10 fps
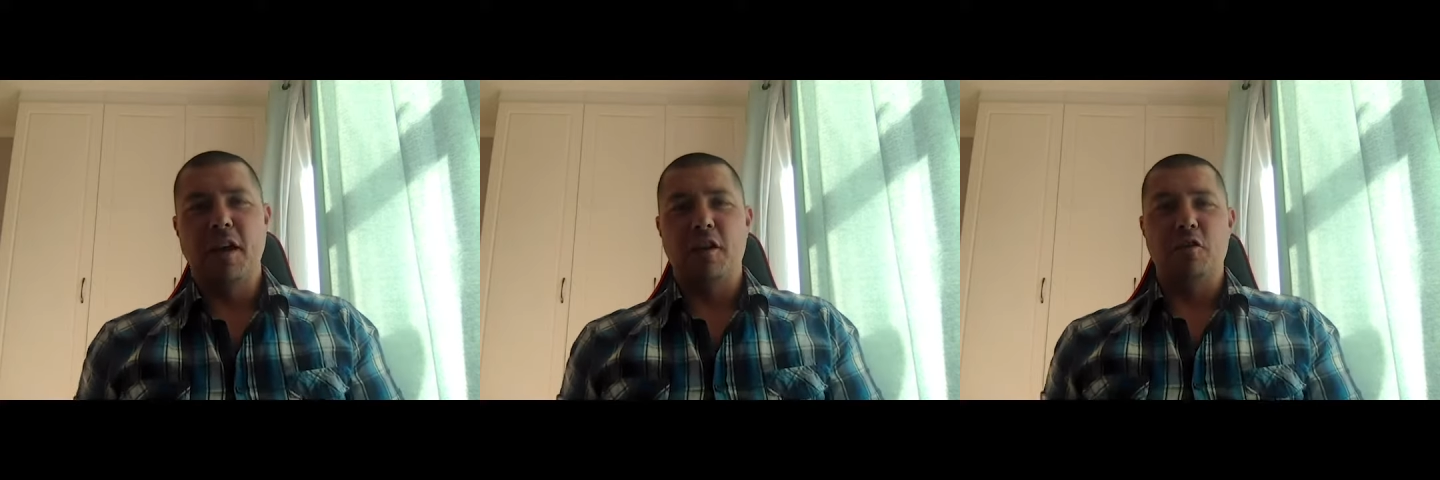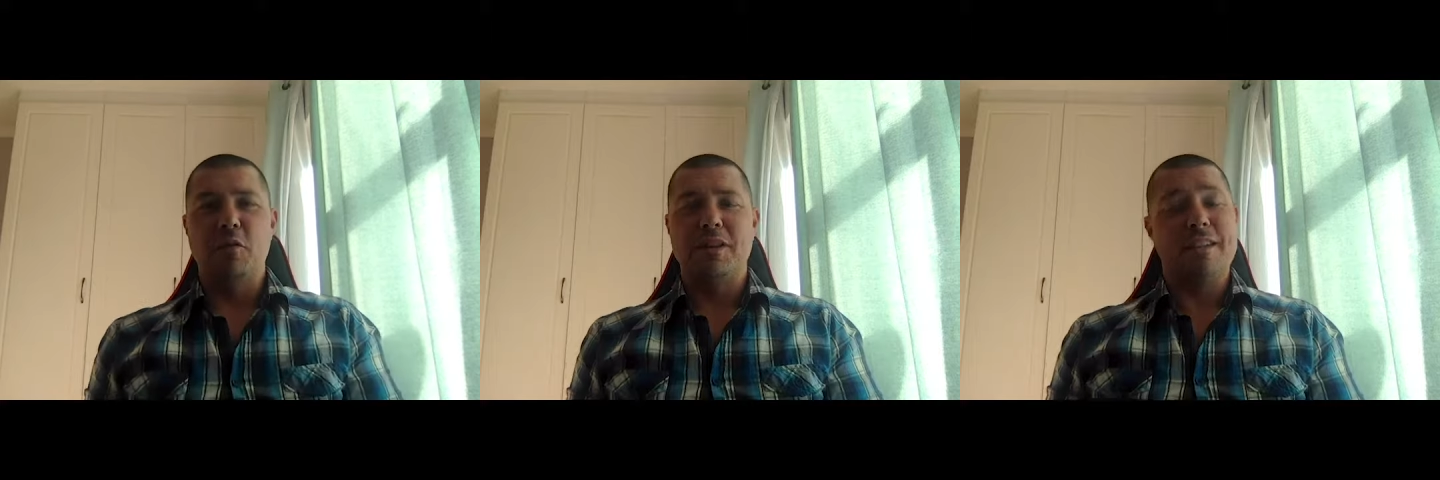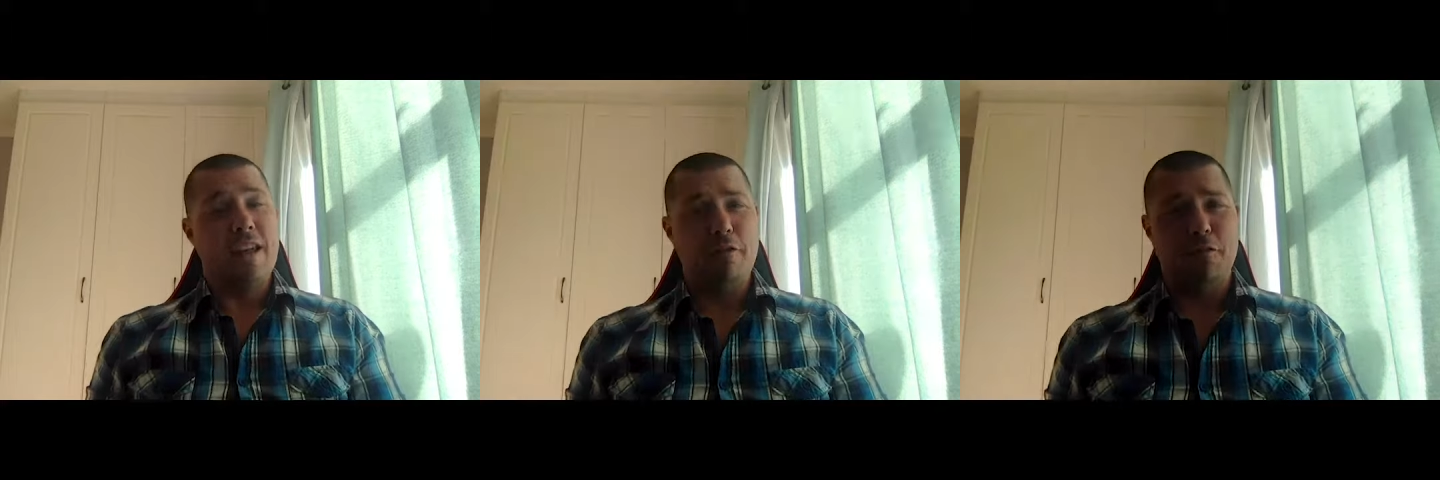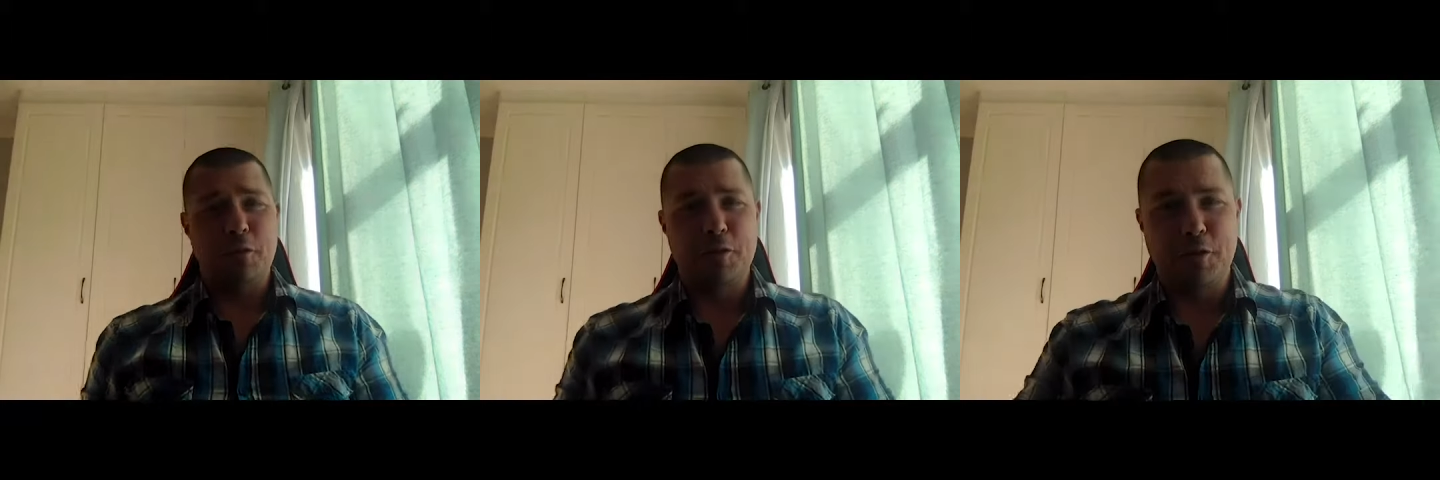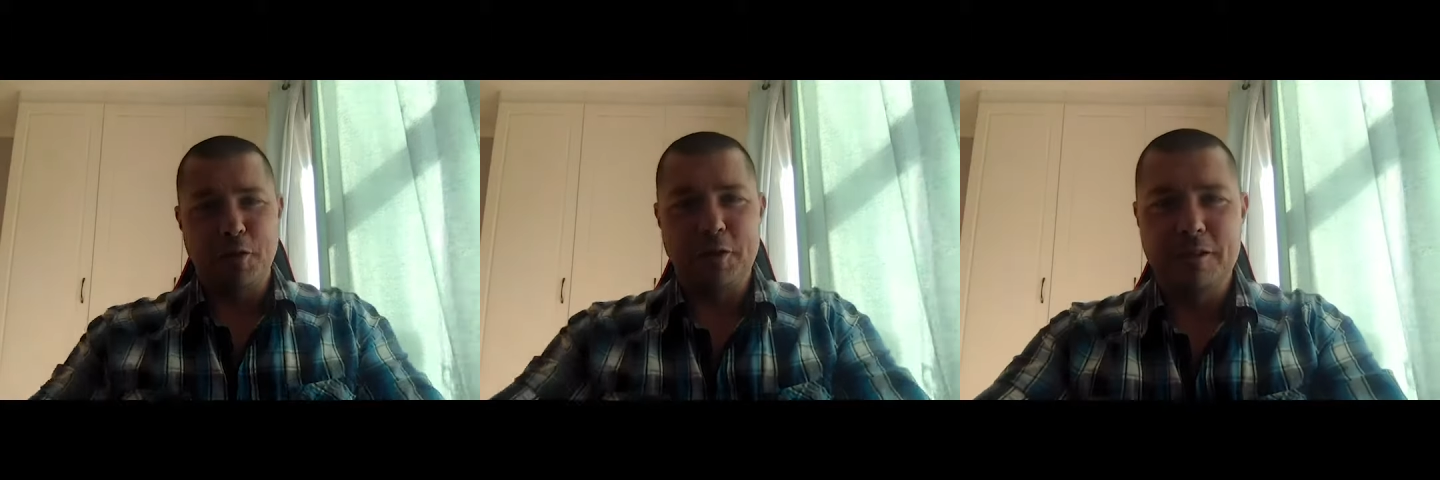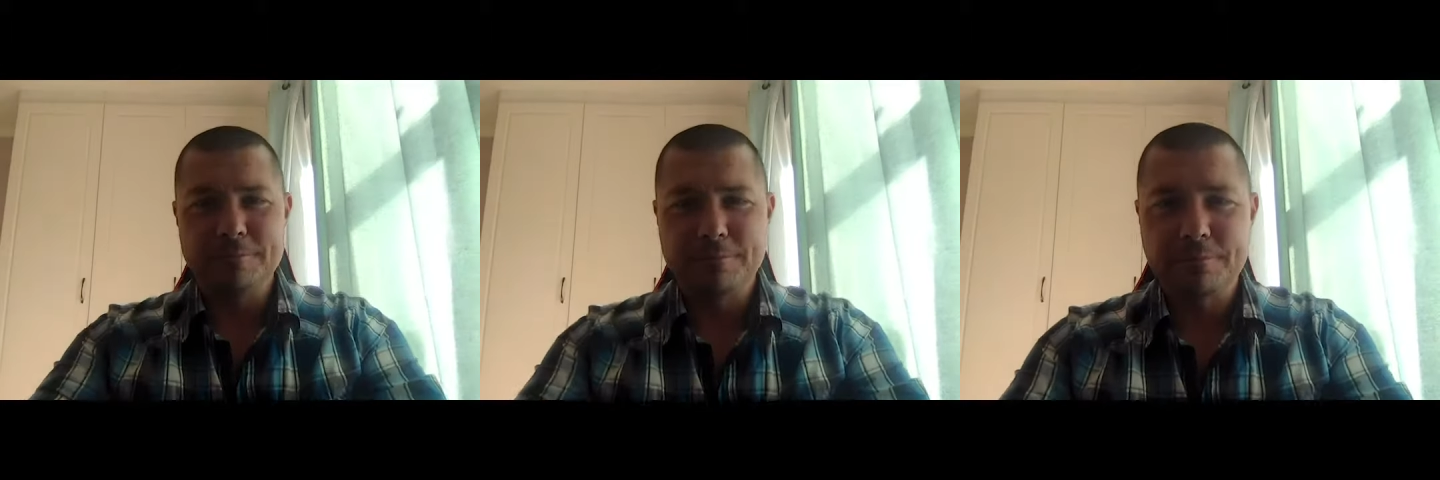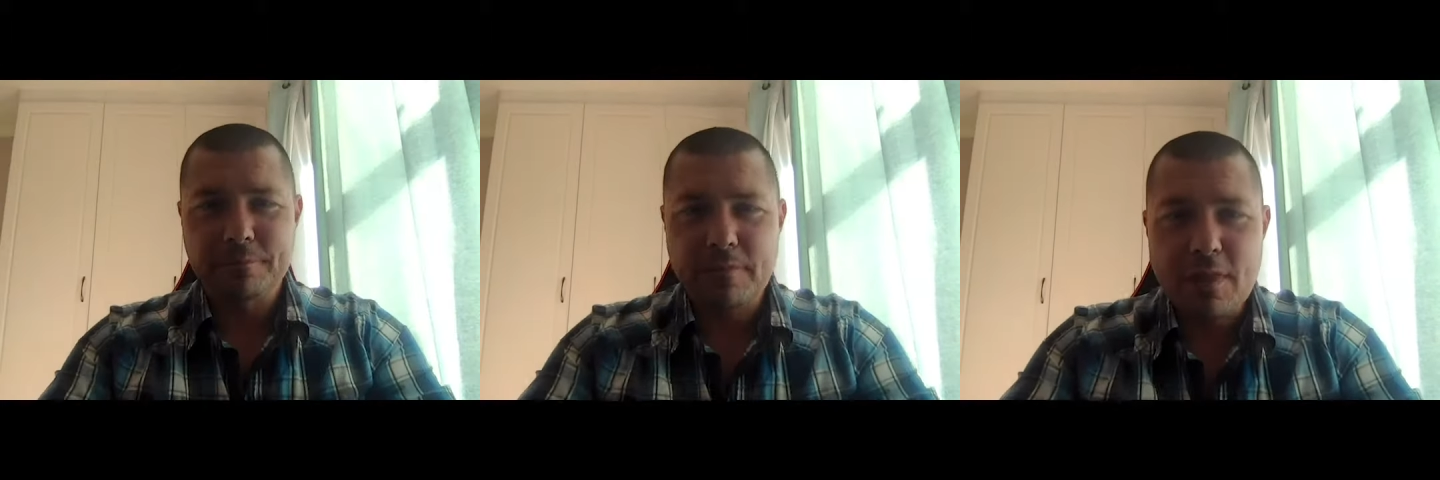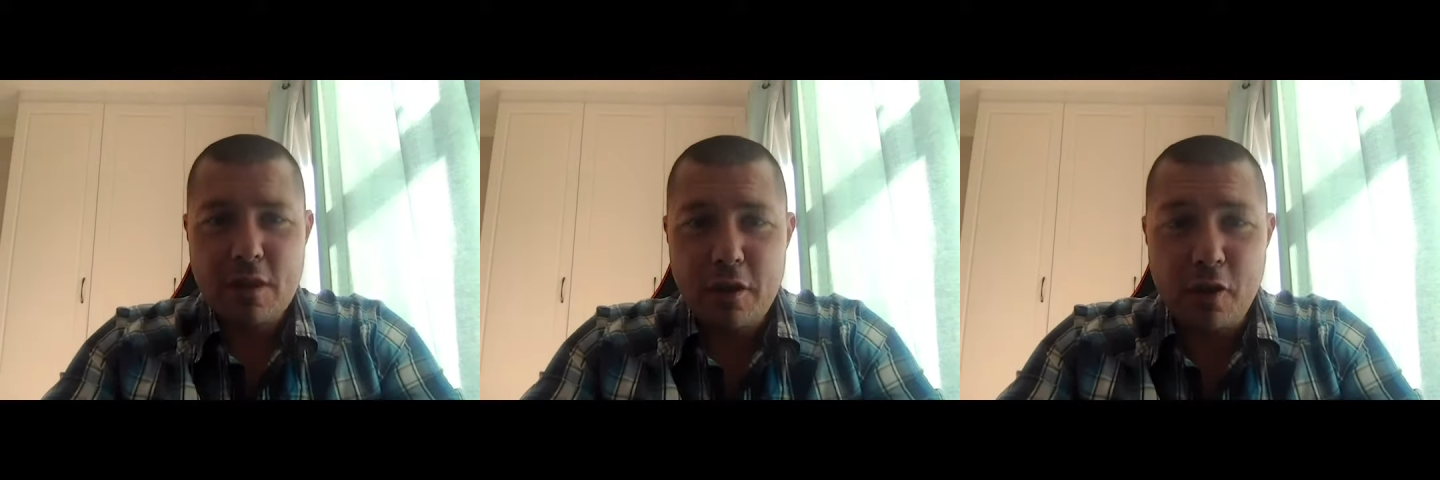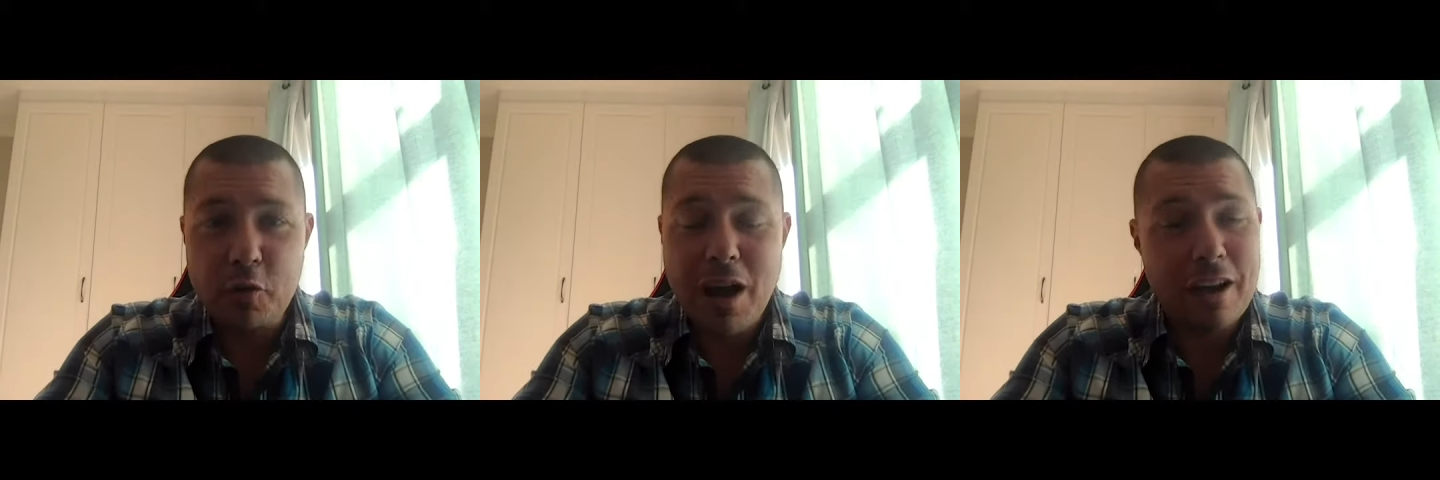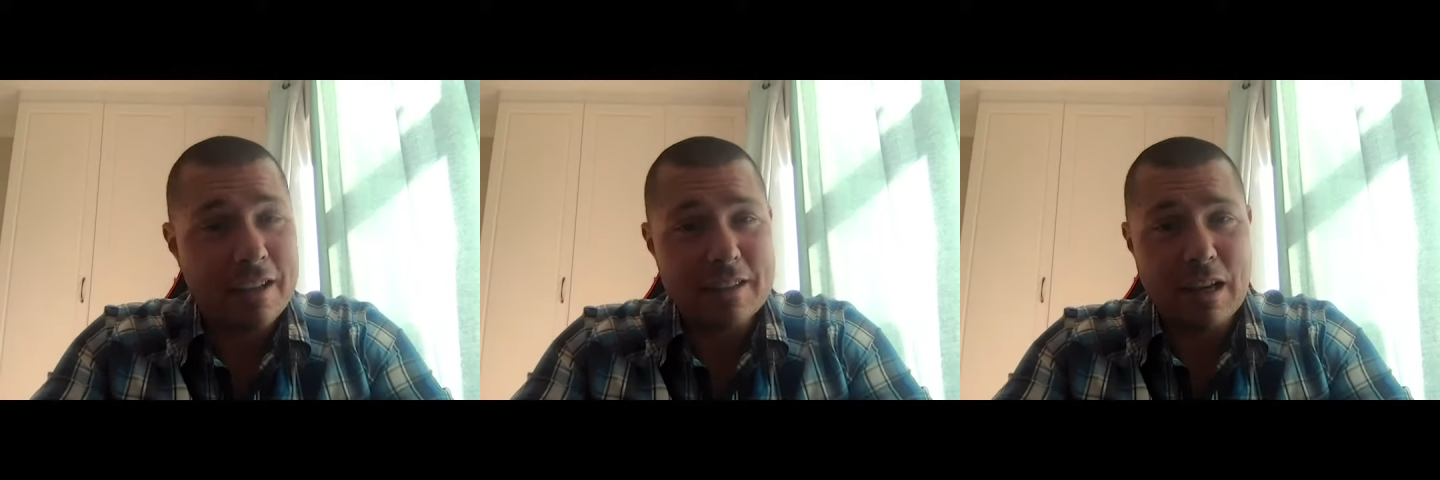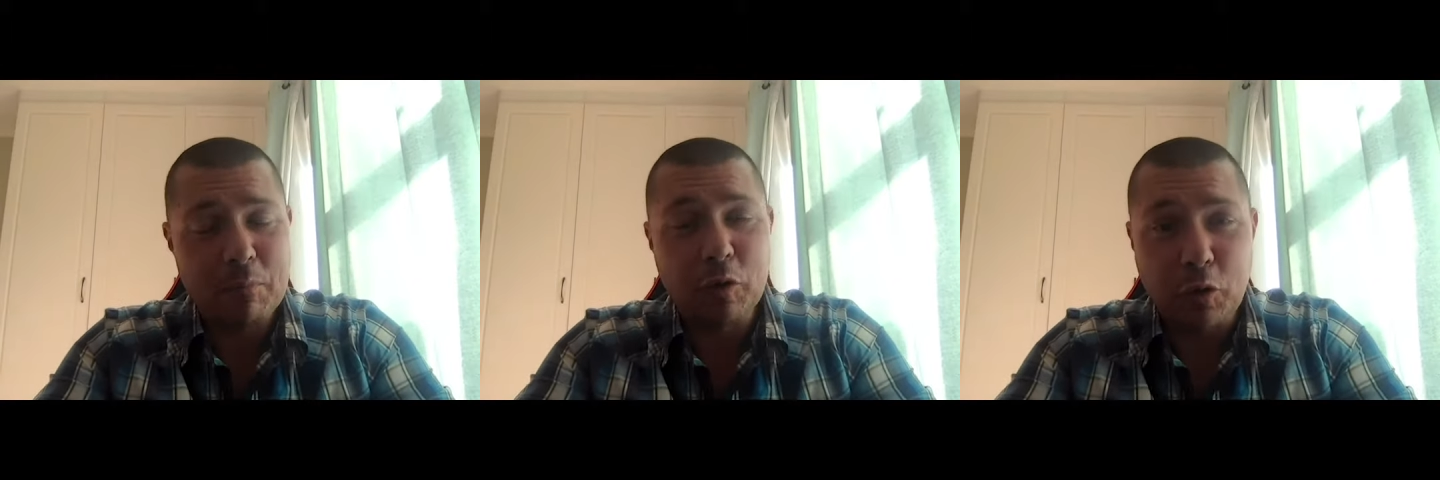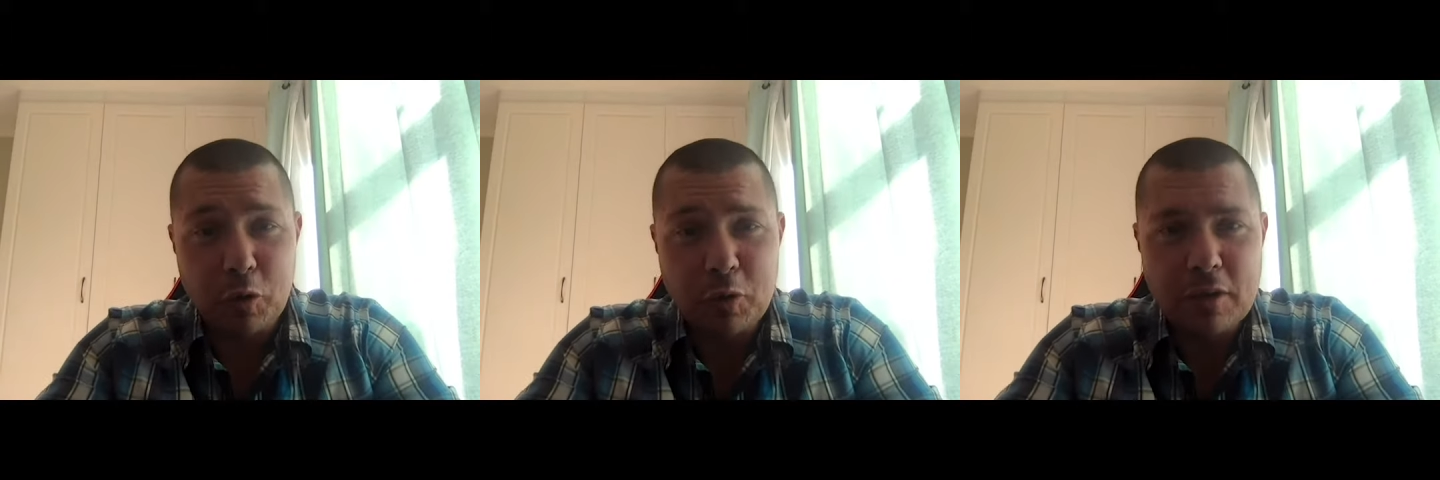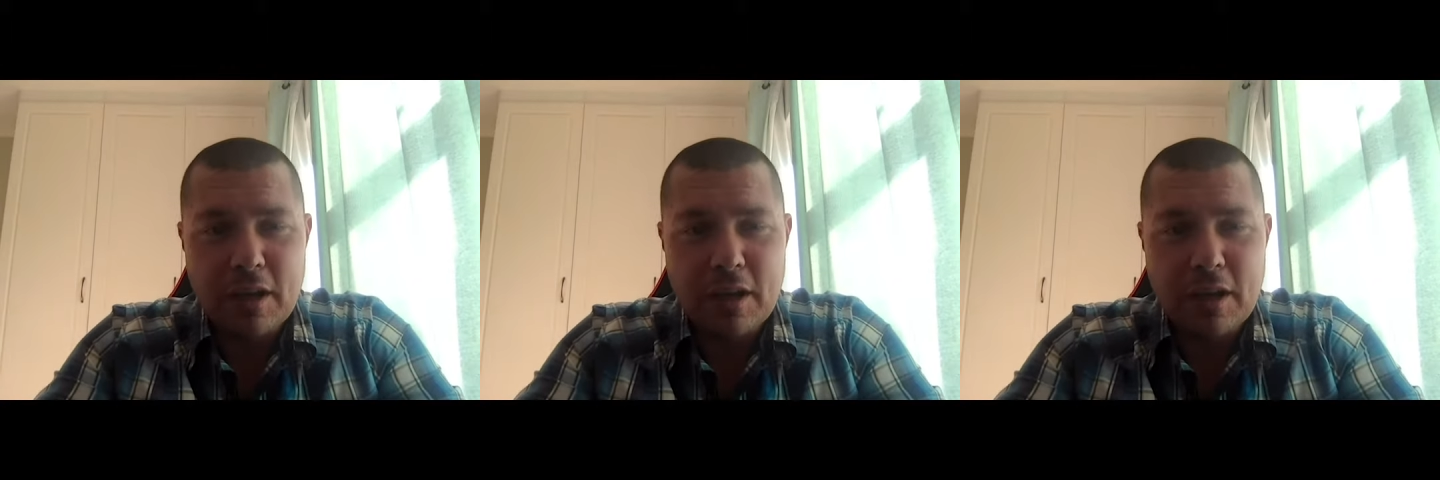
a US Air Force colonel who now heads up two